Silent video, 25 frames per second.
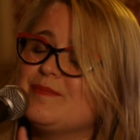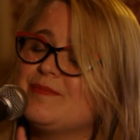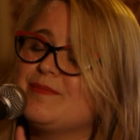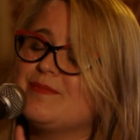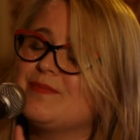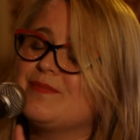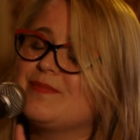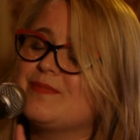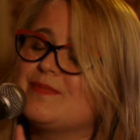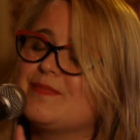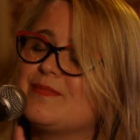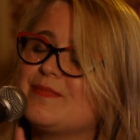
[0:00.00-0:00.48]

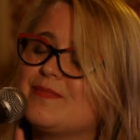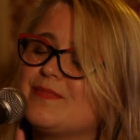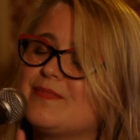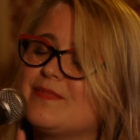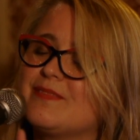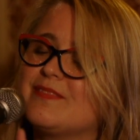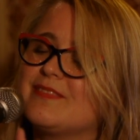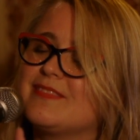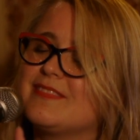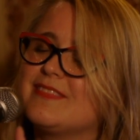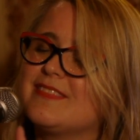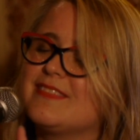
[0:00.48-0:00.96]

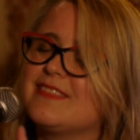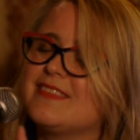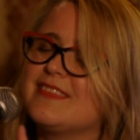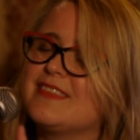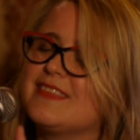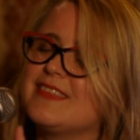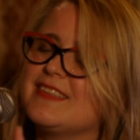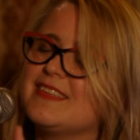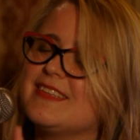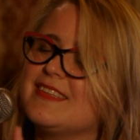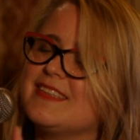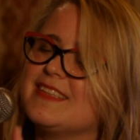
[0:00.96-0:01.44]

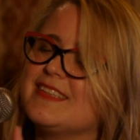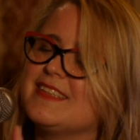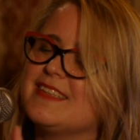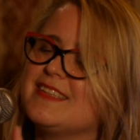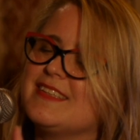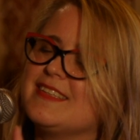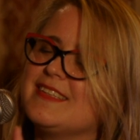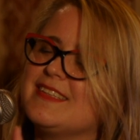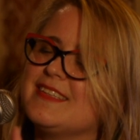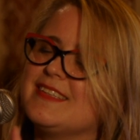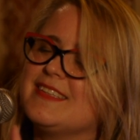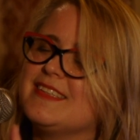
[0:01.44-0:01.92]

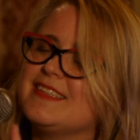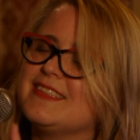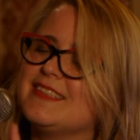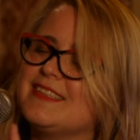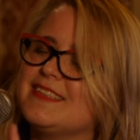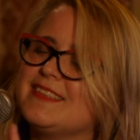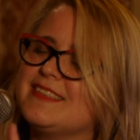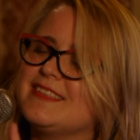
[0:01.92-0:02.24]
No one is speaking in this clip.